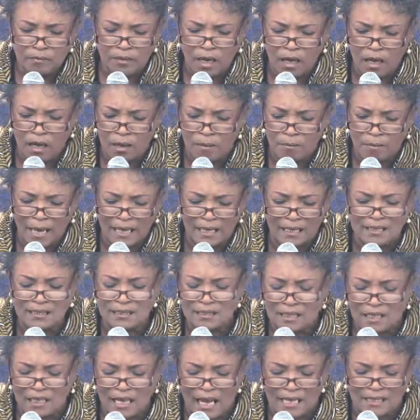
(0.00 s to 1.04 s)
I
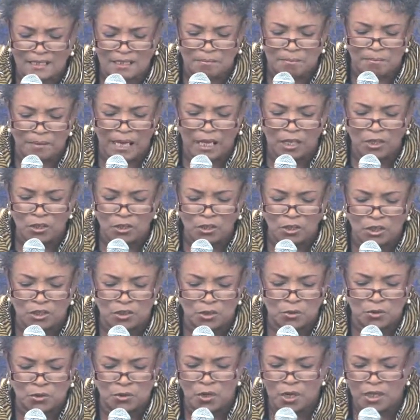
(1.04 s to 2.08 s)
listened a lot to Bell Hooks,
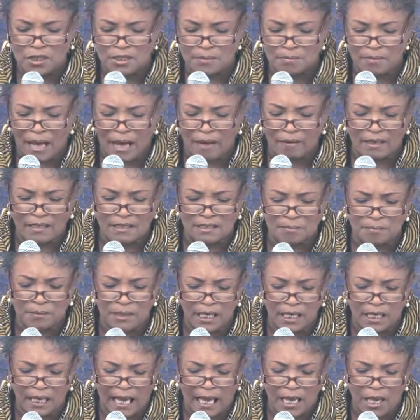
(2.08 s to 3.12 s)
who talks about us
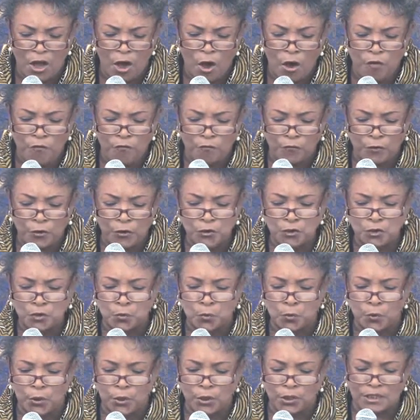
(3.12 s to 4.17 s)
being a first
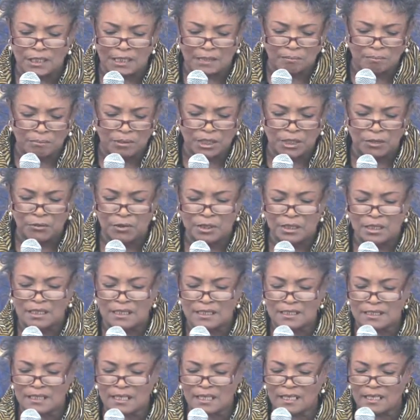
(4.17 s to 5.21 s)
world
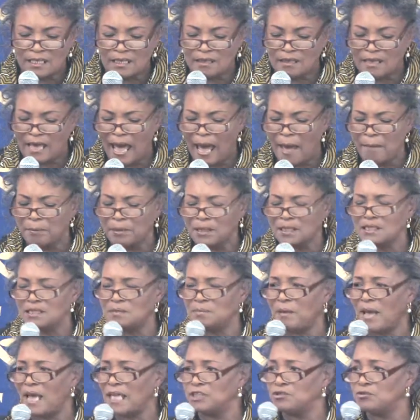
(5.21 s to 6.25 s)
imperialist,
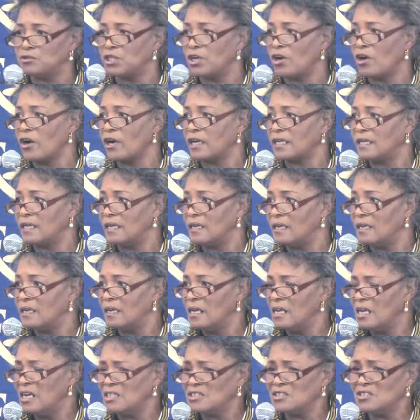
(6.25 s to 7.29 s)
capitalist patriarchy.
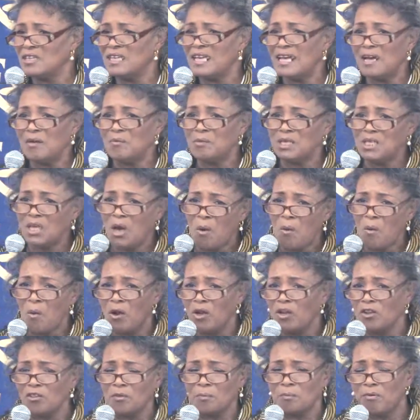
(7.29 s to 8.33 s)
So yeah, we know
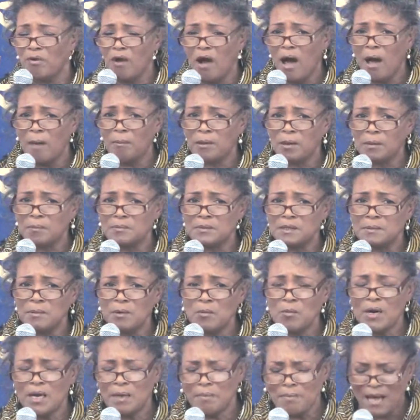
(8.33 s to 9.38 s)
all the problems, but
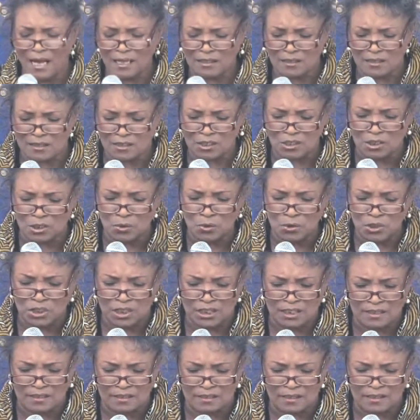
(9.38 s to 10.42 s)
what about the
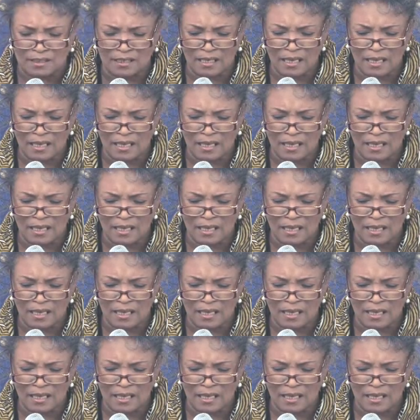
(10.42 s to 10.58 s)
solutions?